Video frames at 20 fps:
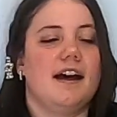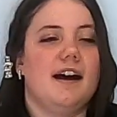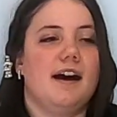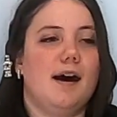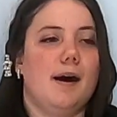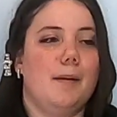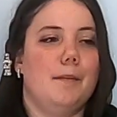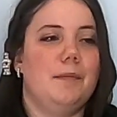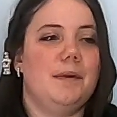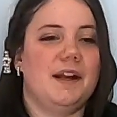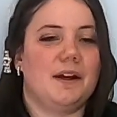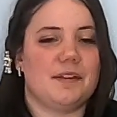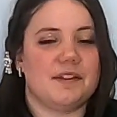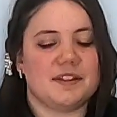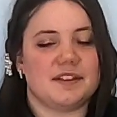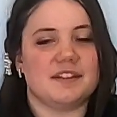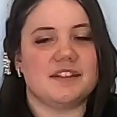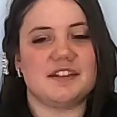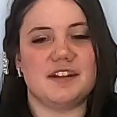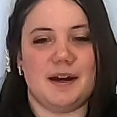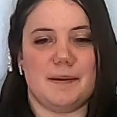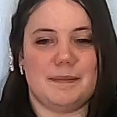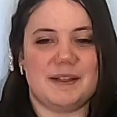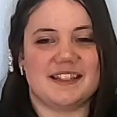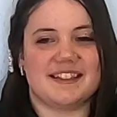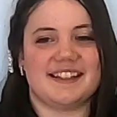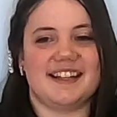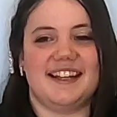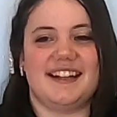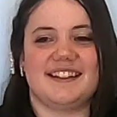Now, this is not
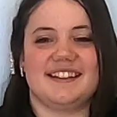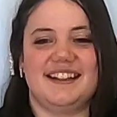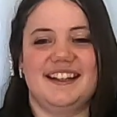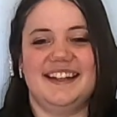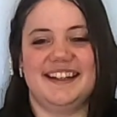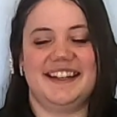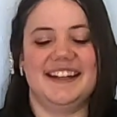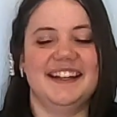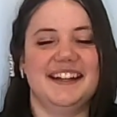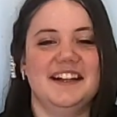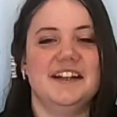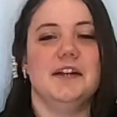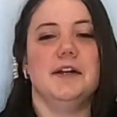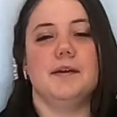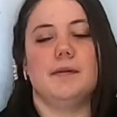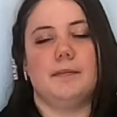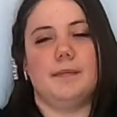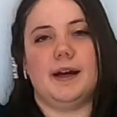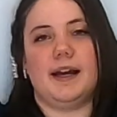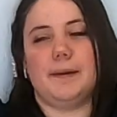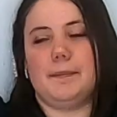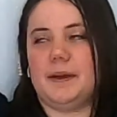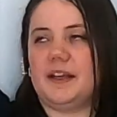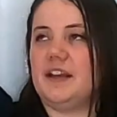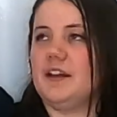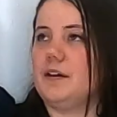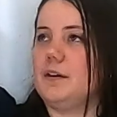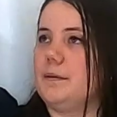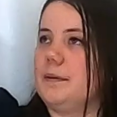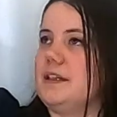me saying like my
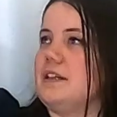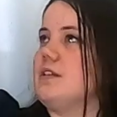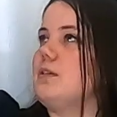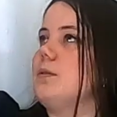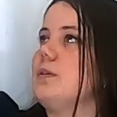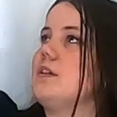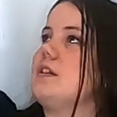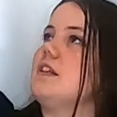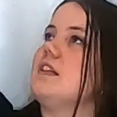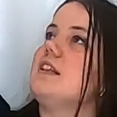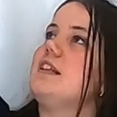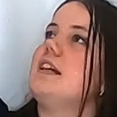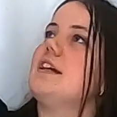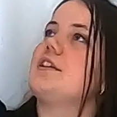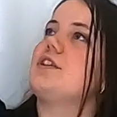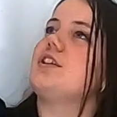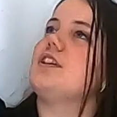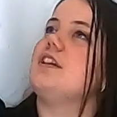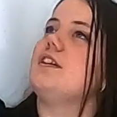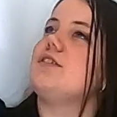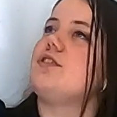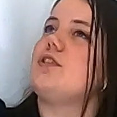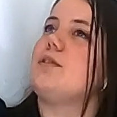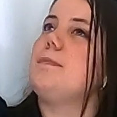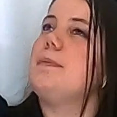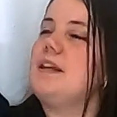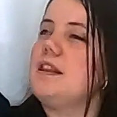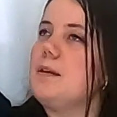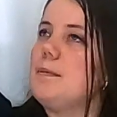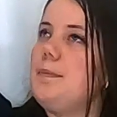beginner resources section
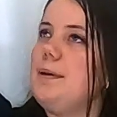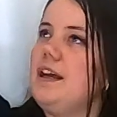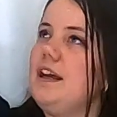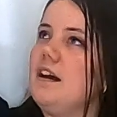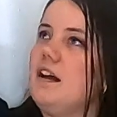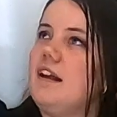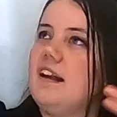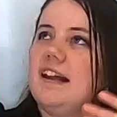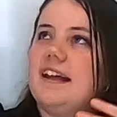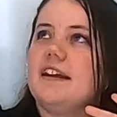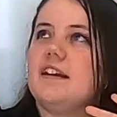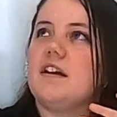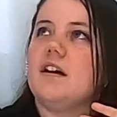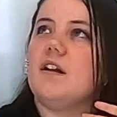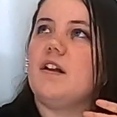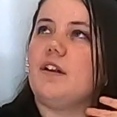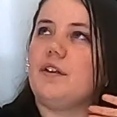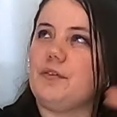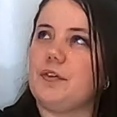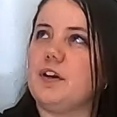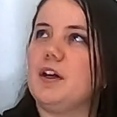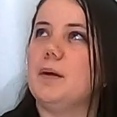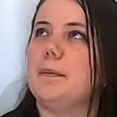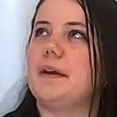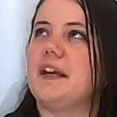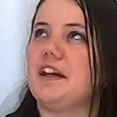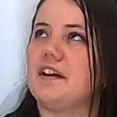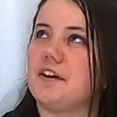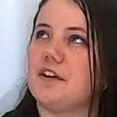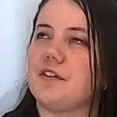should be the be-all end-all for all
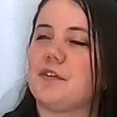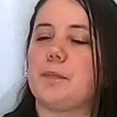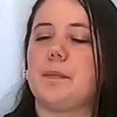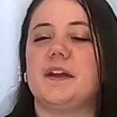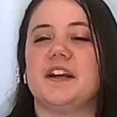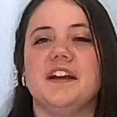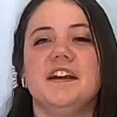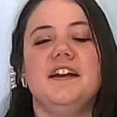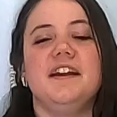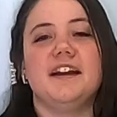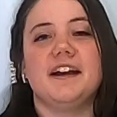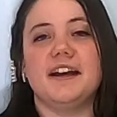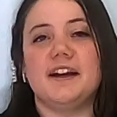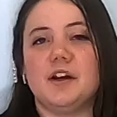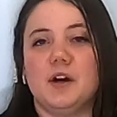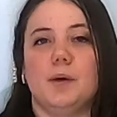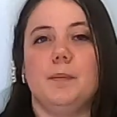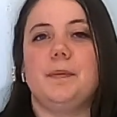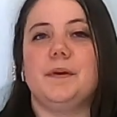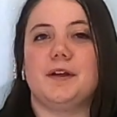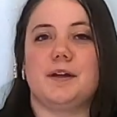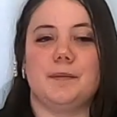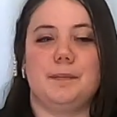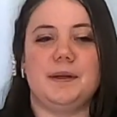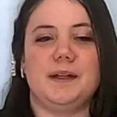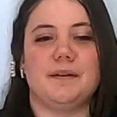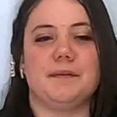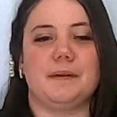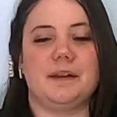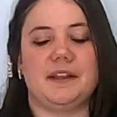beginners, but I hope it could
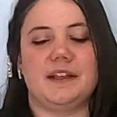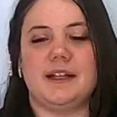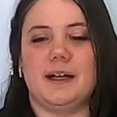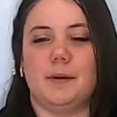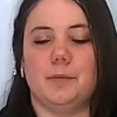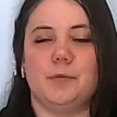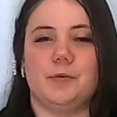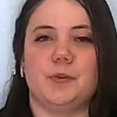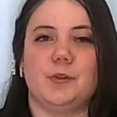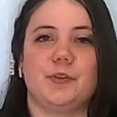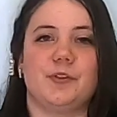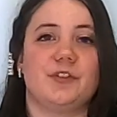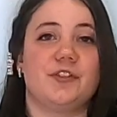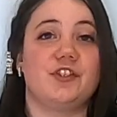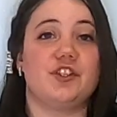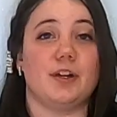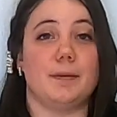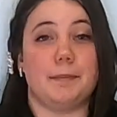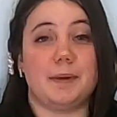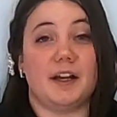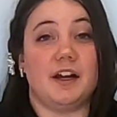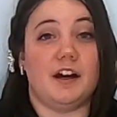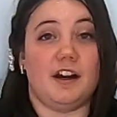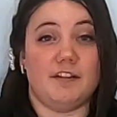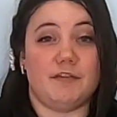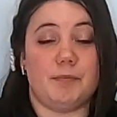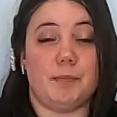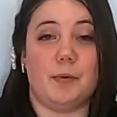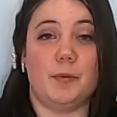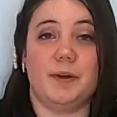be a really helpful jumping
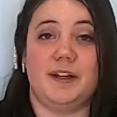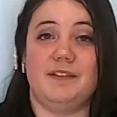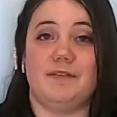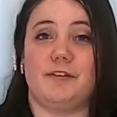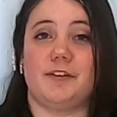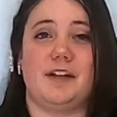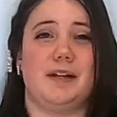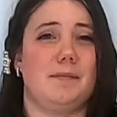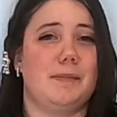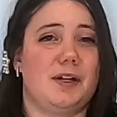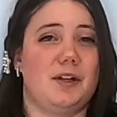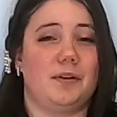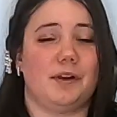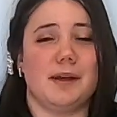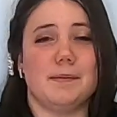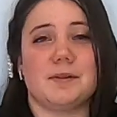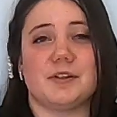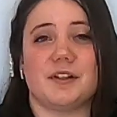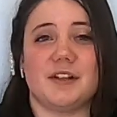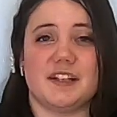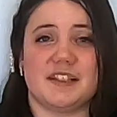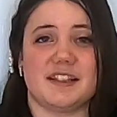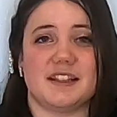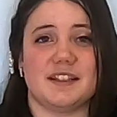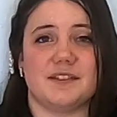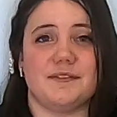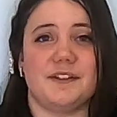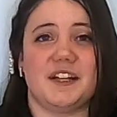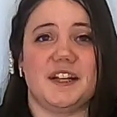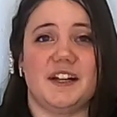off point for anybody who comes across
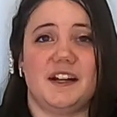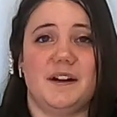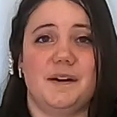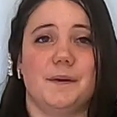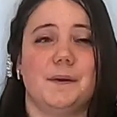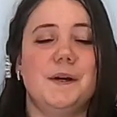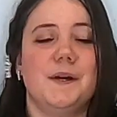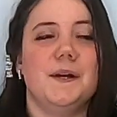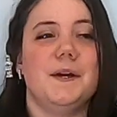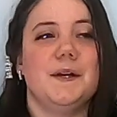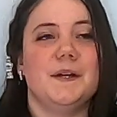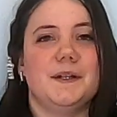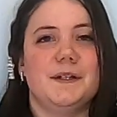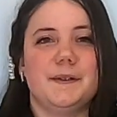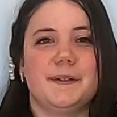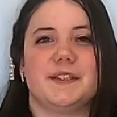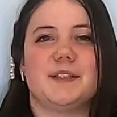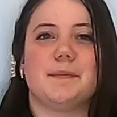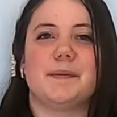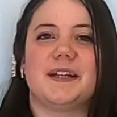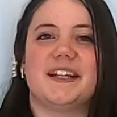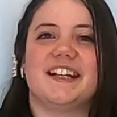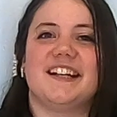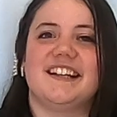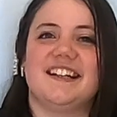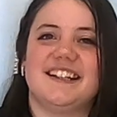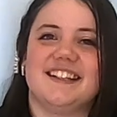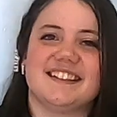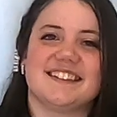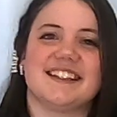this video who is a
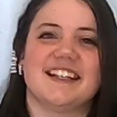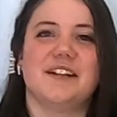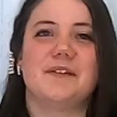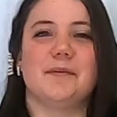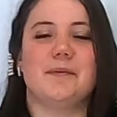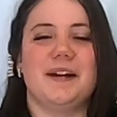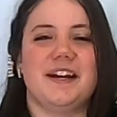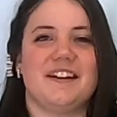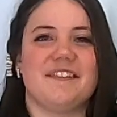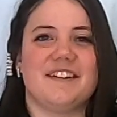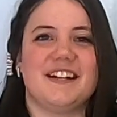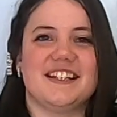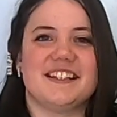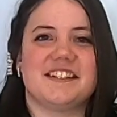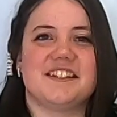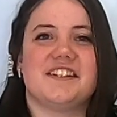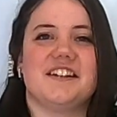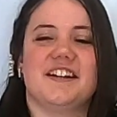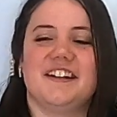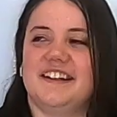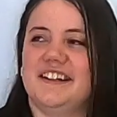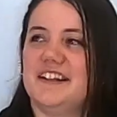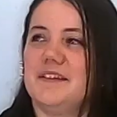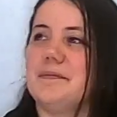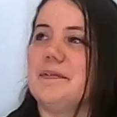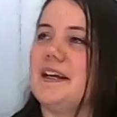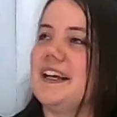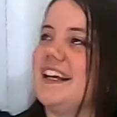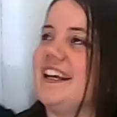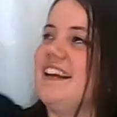beginner and is like, where do I start? And
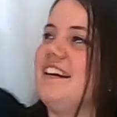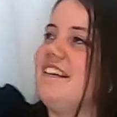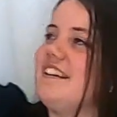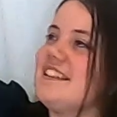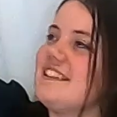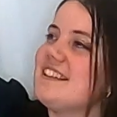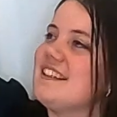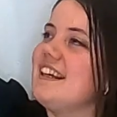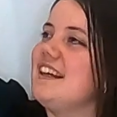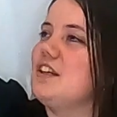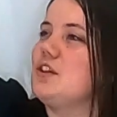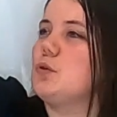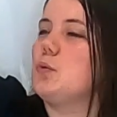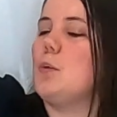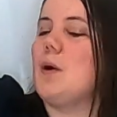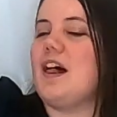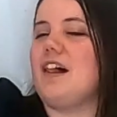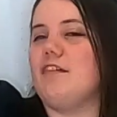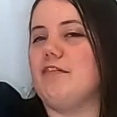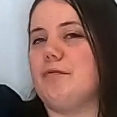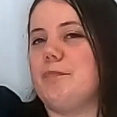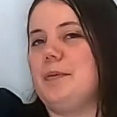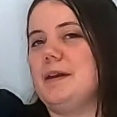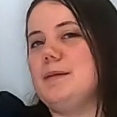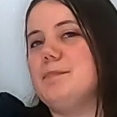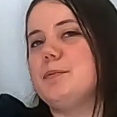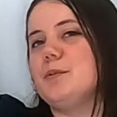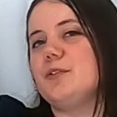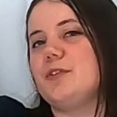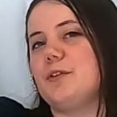I'm like, here's like 12
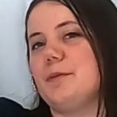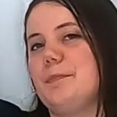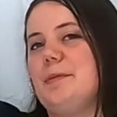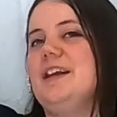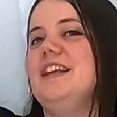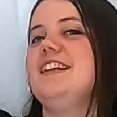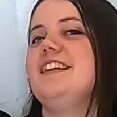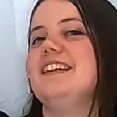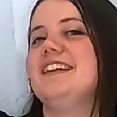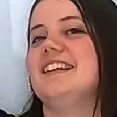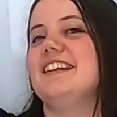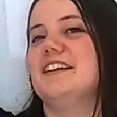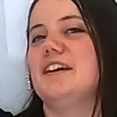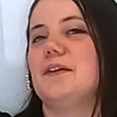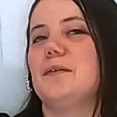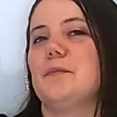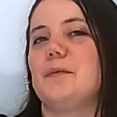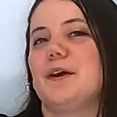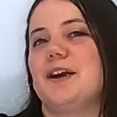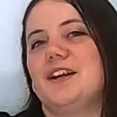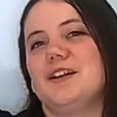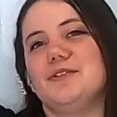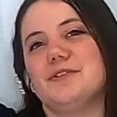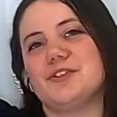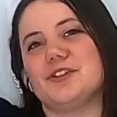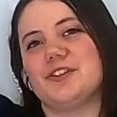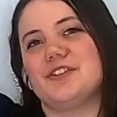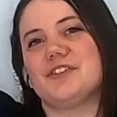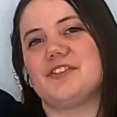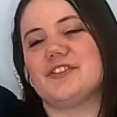people's opinion on where you
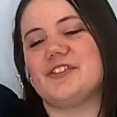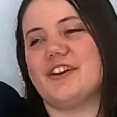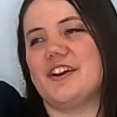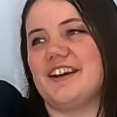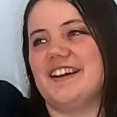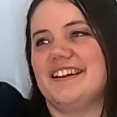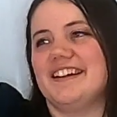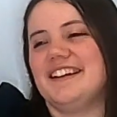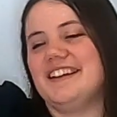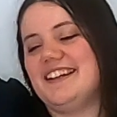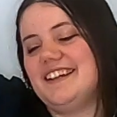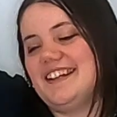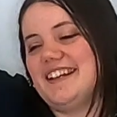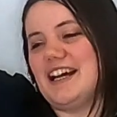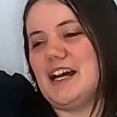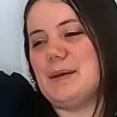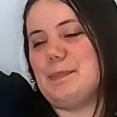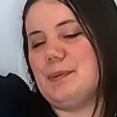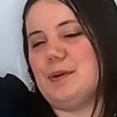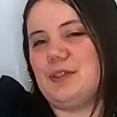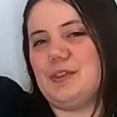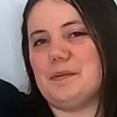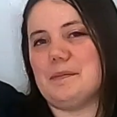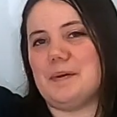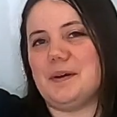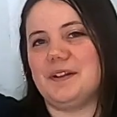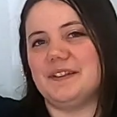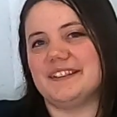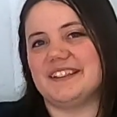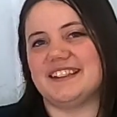should start. I put
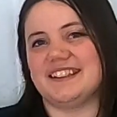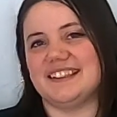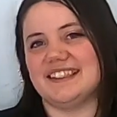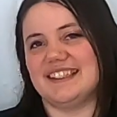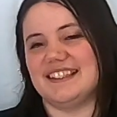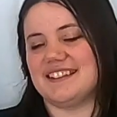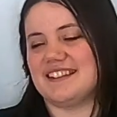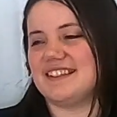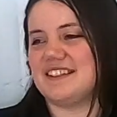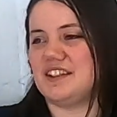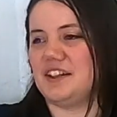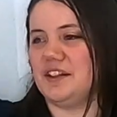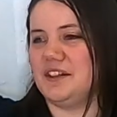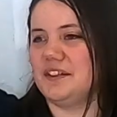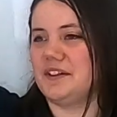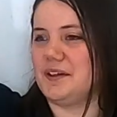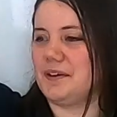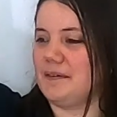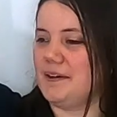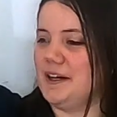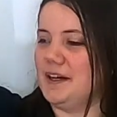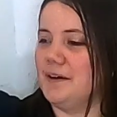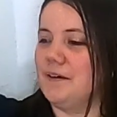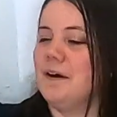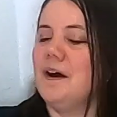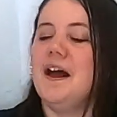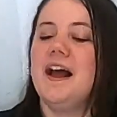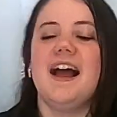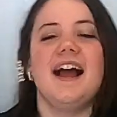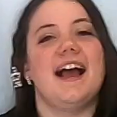them all in a list, all in a
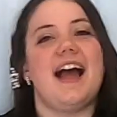row.